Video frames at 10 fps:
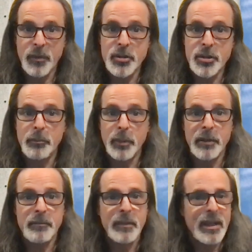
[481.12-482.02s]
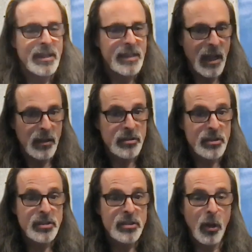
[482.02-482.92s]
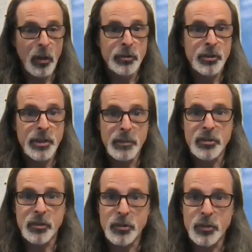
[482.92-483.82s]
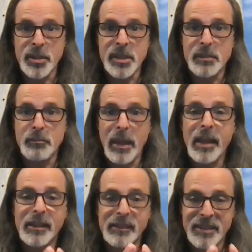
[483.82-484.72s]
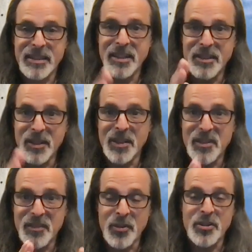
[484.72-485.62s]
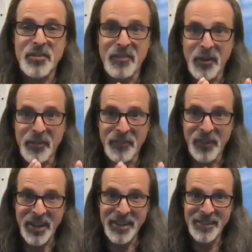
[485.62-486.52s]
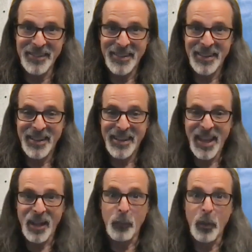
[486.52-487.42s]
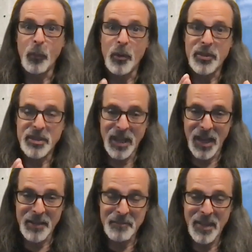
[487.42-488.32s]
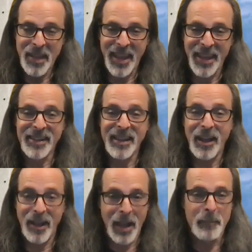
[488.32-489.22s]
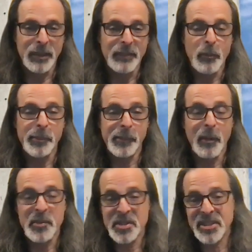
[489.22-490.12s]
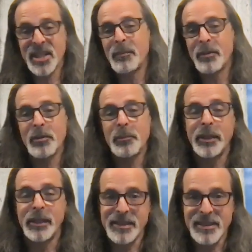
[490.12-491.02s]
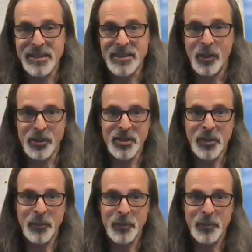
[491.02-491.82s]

version, but Townsend's alternate musical choices make listening to this version very fun and well worth the time. And I believe it will be well worth the time on repeat listens also.